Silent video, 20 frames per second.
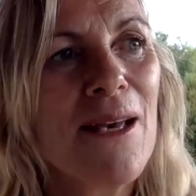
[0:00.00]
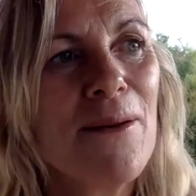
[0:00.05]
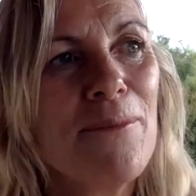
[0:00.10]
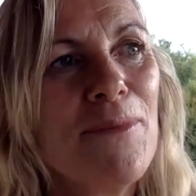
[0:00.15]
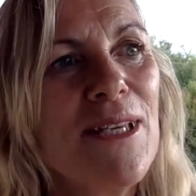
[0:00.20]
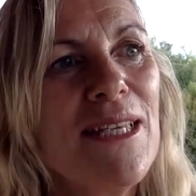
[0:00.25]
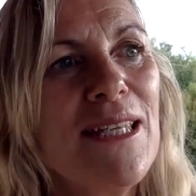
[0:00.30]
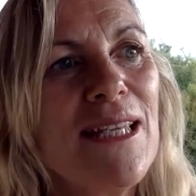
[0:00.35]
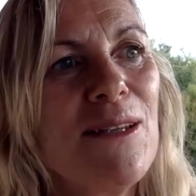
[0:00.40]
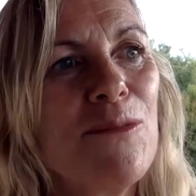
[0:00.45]

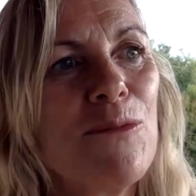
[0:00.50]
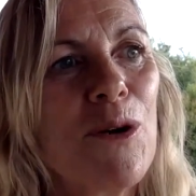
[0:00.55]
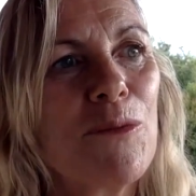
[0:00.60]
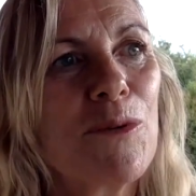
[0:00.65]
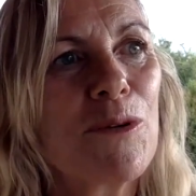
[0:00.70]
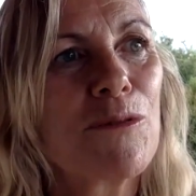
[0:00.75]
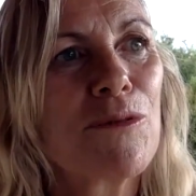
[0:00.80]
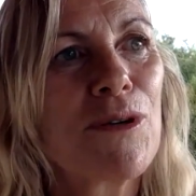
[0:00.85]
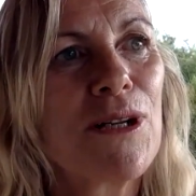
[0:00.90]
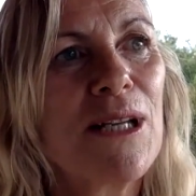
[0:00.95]
Meaning what
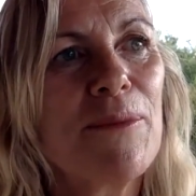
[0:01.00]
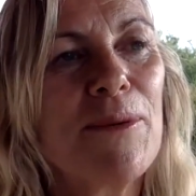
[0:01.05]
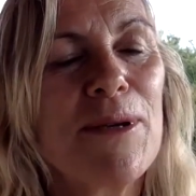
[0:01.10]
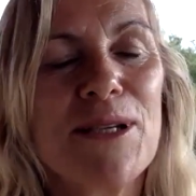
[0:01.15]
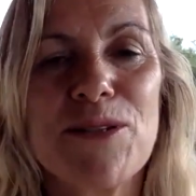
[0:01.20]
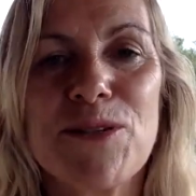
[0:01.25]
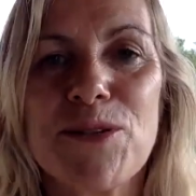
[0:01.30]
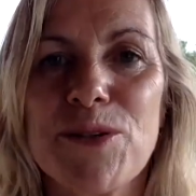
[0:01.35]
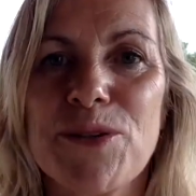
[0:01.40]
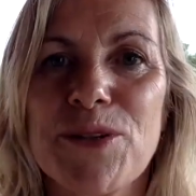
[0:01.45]
we're really
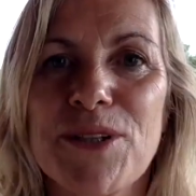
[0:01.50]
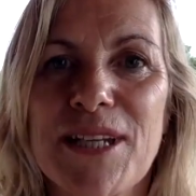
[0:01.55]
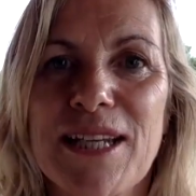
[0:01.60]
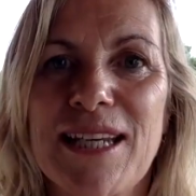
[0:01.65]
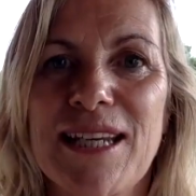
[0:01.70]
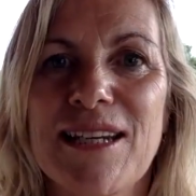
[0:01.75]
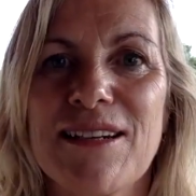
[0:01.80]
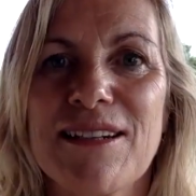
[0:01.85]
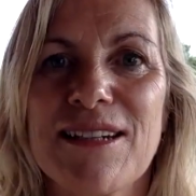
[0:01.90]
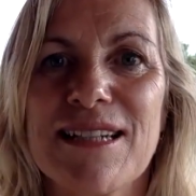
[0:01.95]
being taught
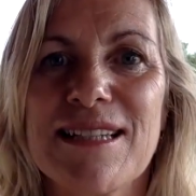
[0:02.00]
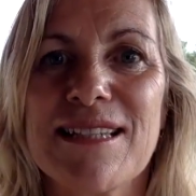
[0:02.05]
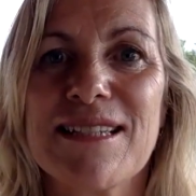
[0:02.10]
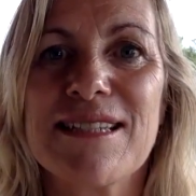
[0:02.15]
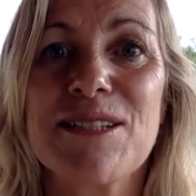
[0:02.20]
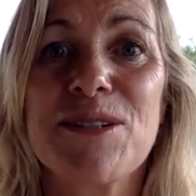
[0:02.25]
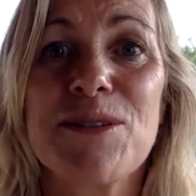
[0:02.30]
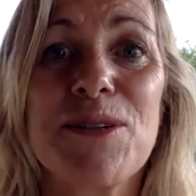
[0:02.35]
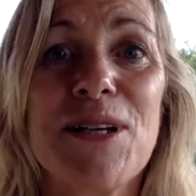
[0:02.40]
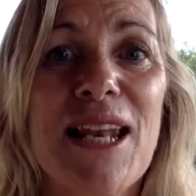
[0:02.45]
here is
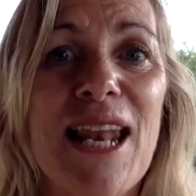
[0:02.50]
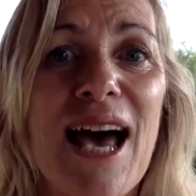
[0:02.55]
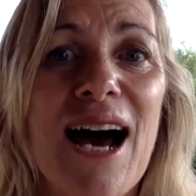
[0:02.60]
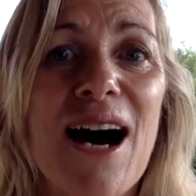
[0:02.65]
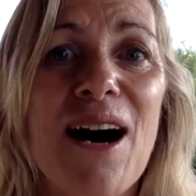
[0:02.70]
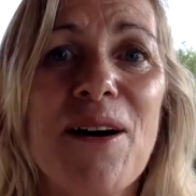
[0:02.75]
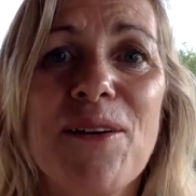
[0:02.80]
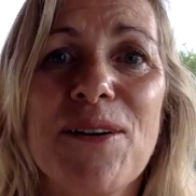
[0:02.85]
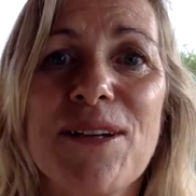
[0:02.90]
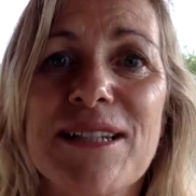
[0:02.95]
to
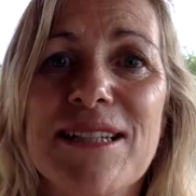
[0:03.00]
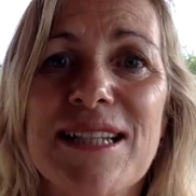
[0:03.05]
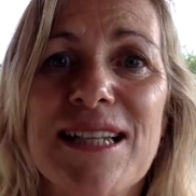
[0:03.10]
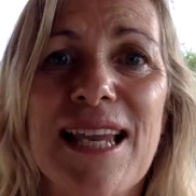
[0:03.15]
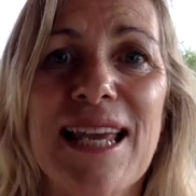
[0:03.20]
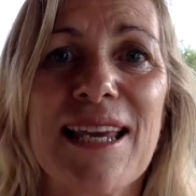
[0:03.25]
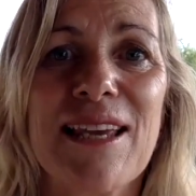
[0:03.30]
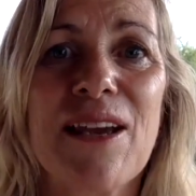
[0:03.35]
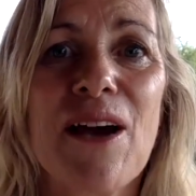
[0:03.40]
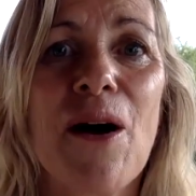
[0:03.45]
allow and to
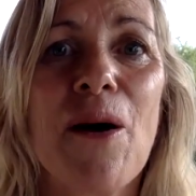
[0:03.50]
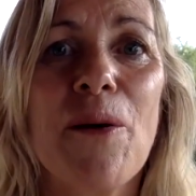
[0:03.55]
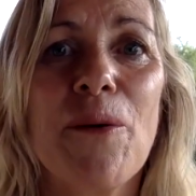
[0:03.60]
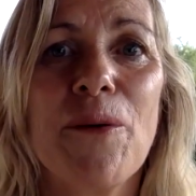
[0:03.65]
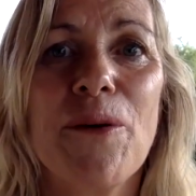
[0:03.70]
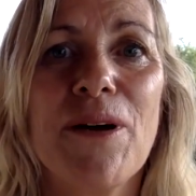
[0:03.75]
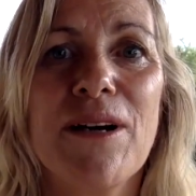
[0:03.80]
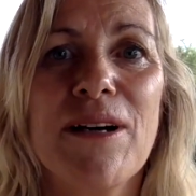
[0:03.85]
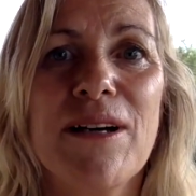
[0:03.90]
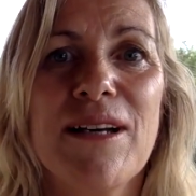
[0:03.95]
let go,
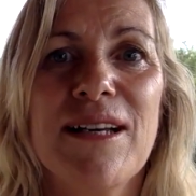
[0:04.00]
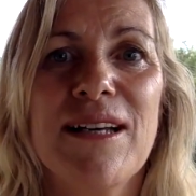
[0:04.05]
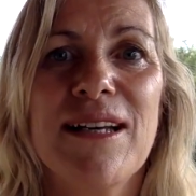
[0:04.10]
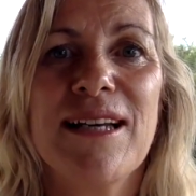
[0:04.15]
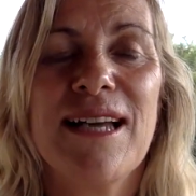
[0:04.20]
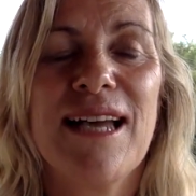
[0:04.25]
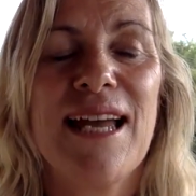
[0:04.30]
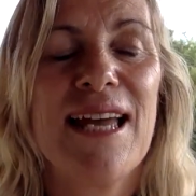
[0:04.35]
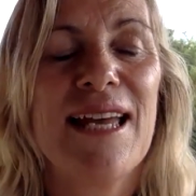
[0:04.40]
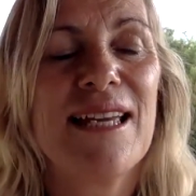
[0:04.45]

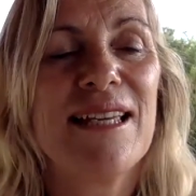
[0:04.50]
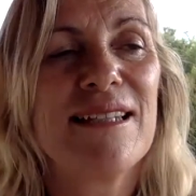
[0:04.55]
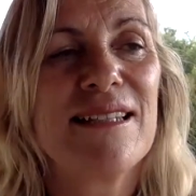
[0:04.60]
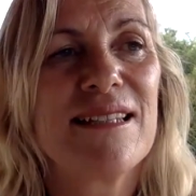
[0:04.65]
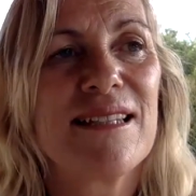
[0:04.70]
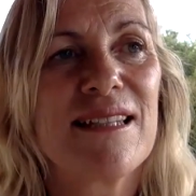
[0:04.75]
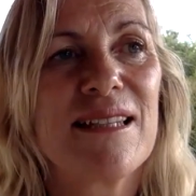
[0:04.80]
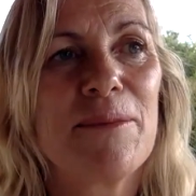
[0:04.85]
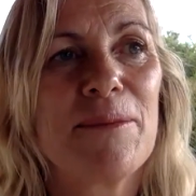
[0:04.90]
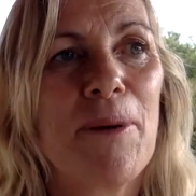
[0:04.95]

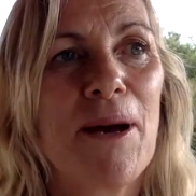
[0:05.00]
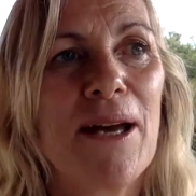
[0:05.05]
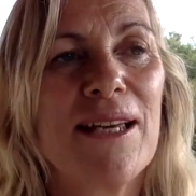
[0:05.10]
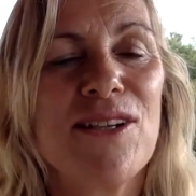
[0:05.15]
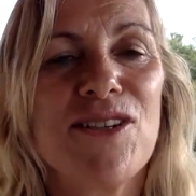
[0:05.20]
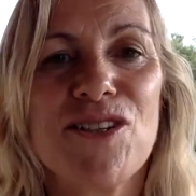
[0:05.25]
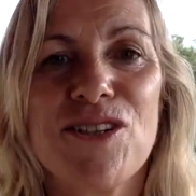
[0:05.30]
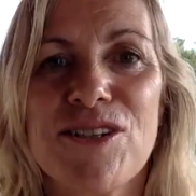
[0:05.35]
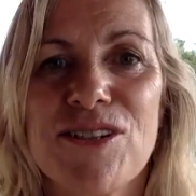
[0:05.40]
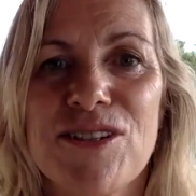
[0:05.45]
and the
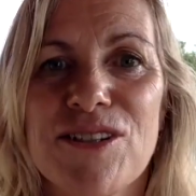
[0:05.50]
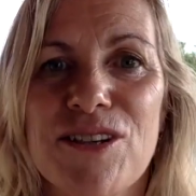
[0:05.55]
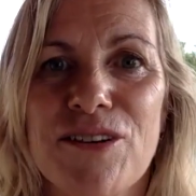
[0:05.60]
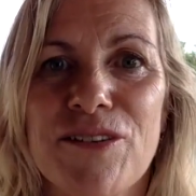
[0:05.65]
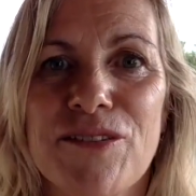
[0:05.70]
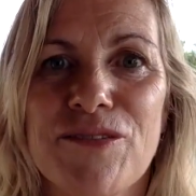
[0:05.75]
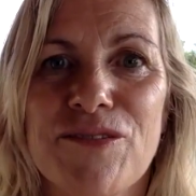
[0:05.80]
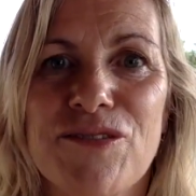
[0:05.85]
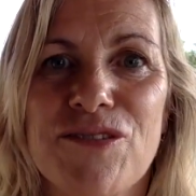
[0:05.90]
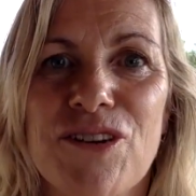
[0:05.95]
patience
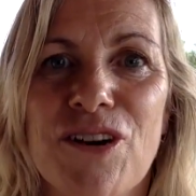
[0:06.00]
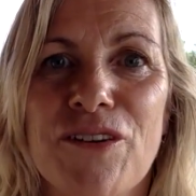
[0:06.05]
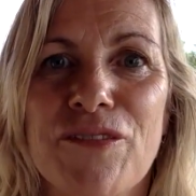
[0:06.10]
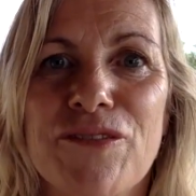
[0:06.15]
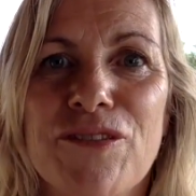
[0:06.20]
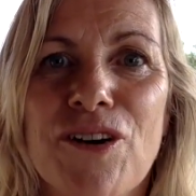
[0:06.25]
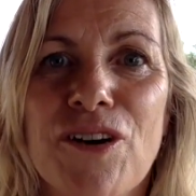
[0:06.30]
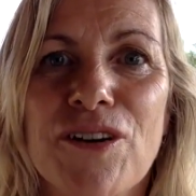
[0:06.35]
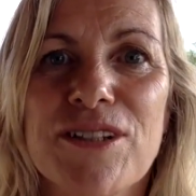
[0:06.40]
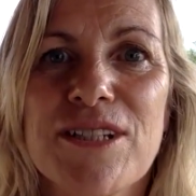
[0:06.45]
of
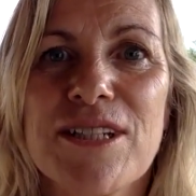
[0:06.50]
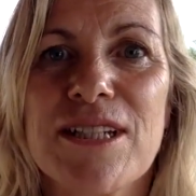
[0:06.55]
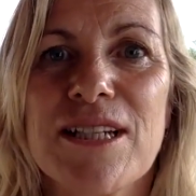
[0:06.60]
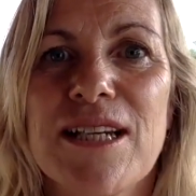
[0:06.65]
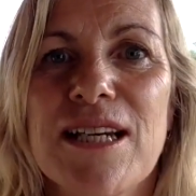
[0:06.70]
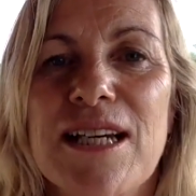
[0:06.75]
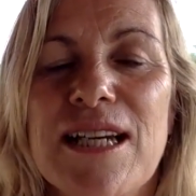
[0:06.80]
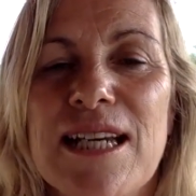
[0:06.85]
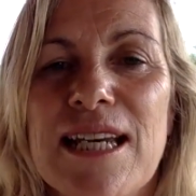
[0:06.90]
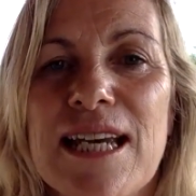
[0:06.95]
not
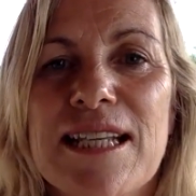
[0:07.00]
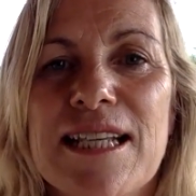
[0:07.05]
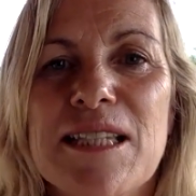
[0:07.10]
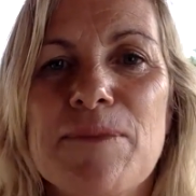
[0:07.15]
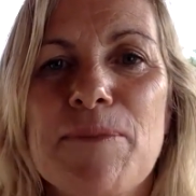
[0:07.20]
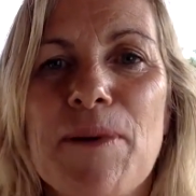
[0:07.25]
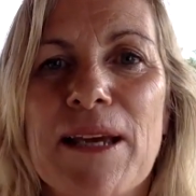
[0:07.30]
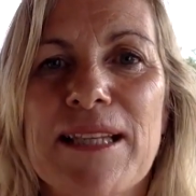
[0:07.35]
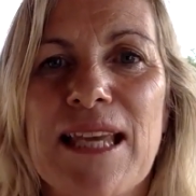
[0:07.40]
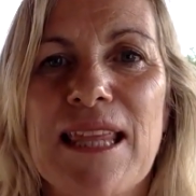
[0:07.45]

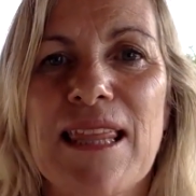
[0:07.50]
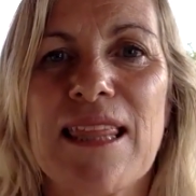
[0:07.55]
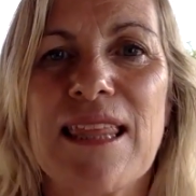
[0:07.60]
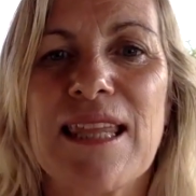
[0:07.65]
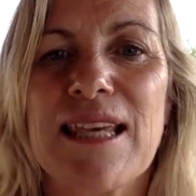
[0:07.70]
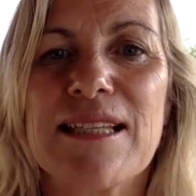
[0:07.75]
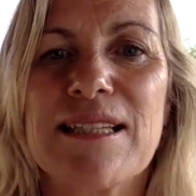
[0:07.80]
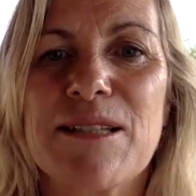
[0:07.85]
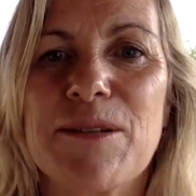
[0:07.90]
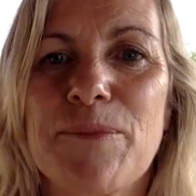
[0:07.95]
expecting
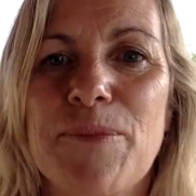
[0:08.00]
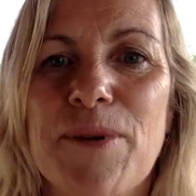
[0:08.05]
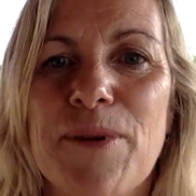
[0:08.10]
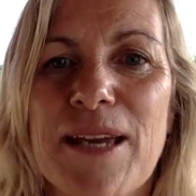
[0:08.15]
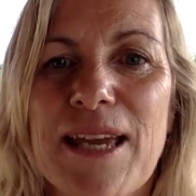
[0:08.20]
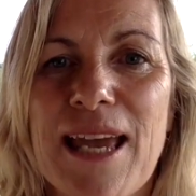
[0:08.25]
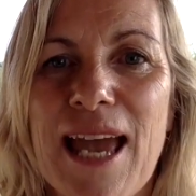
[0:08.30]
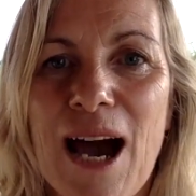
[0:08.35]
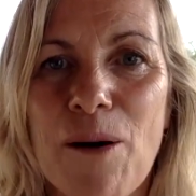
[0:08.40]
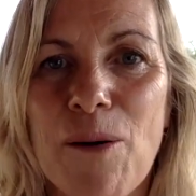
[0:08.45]
things to be
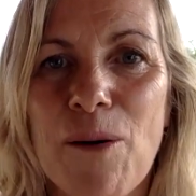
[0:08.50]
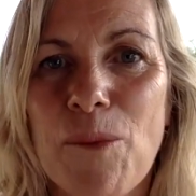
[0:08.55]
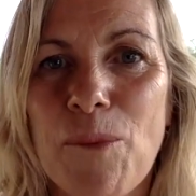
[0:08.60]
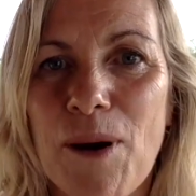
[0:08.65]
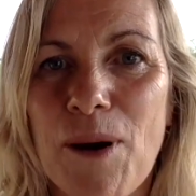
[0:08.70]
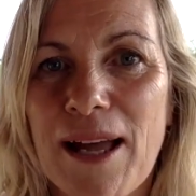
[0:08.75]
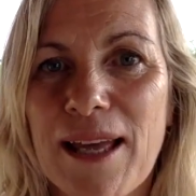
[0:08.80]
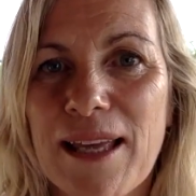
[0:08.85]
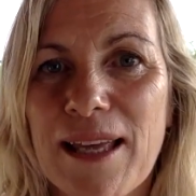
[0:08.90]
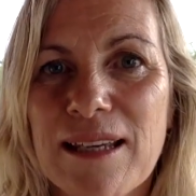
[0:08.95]
our
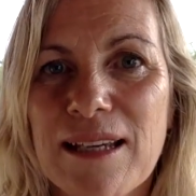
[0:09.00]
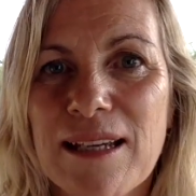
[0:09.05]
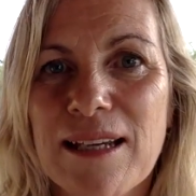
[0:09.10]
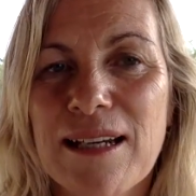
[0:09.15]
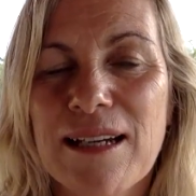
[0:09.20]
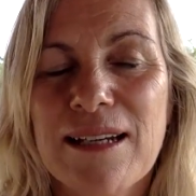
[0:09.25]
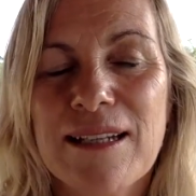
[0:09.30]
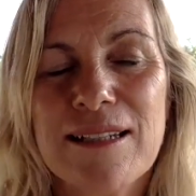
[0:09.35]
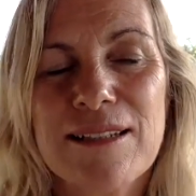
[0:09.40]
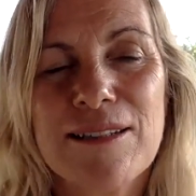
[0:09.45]
way,
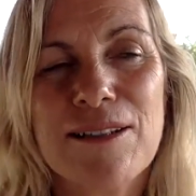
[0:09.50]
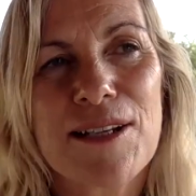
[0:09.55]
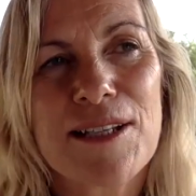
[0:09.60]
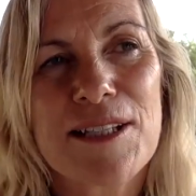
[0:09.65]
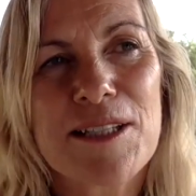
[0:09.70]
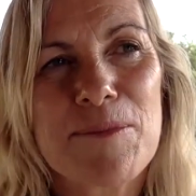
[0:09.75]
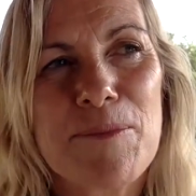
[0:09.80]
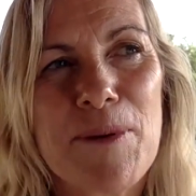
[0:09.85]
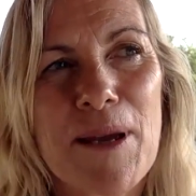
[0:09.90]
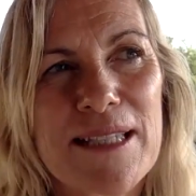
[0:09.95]
not
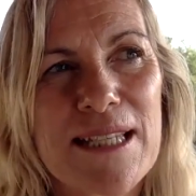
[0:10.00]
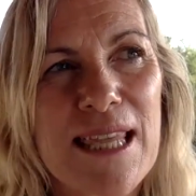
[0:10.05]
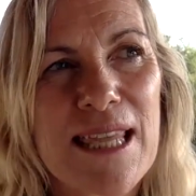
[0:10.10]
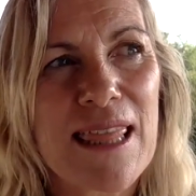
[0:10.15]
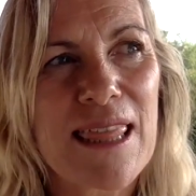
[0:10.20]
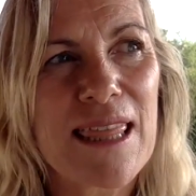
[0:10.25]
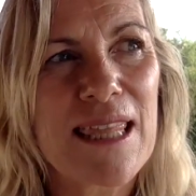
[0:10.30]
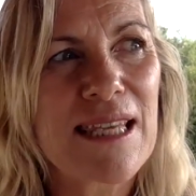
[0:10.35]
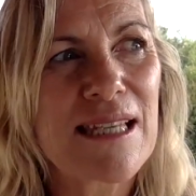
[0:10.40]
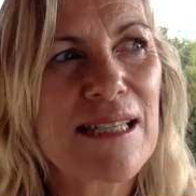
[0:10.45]
expecting
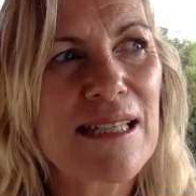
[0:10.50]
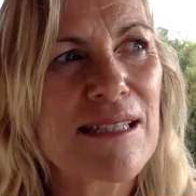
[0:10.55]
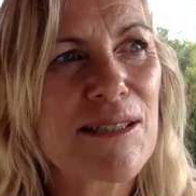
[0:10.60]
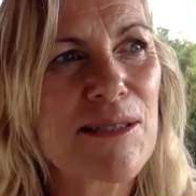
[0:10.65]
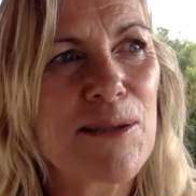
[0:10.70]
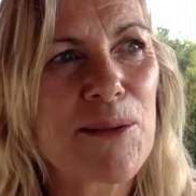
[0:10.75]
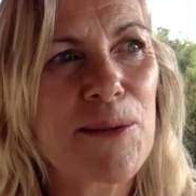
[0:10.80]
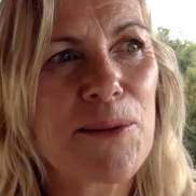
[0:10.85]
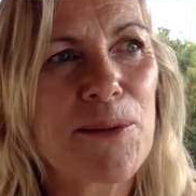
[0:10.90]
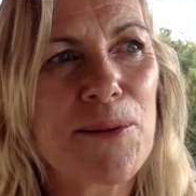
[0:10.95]
things
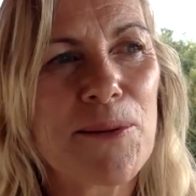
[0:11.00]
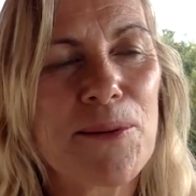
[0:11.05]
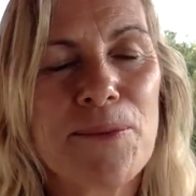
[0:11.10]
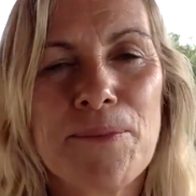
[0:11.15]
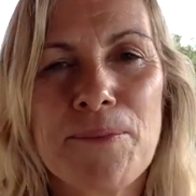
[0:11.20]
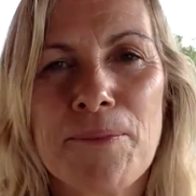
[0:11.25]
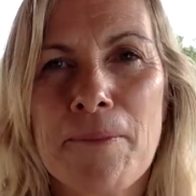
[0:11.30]
to